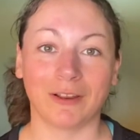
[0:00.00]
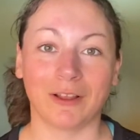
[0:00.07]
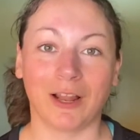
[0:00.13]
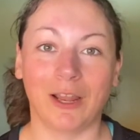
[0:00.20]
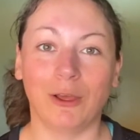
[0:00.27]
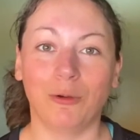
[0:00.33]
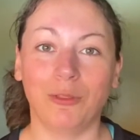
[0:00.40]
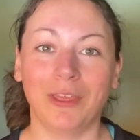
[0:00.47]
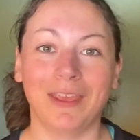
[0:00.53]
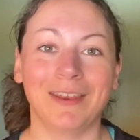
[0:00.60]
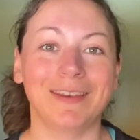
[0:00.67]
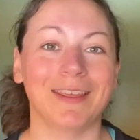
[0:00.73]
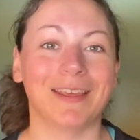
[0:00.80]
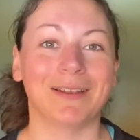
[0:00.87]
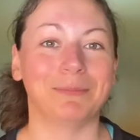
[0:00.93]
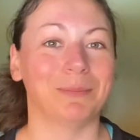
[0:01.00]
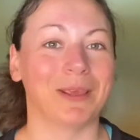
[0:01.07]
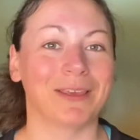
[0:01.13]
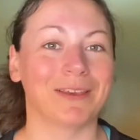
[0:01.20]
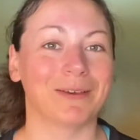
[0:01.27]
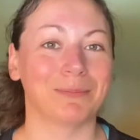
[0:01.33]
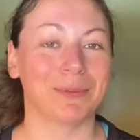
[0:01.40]
clothing and
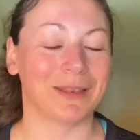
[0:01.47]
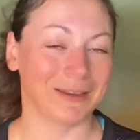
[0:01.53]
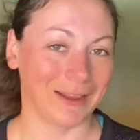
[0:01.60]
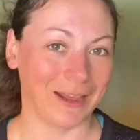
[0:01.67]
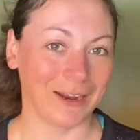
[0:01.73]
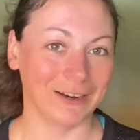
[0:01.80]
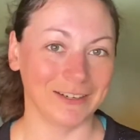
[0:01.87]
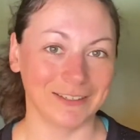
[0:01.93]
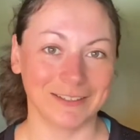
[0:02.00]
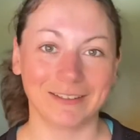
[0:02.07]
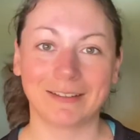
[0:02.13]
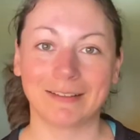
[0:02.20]
makeup and hair.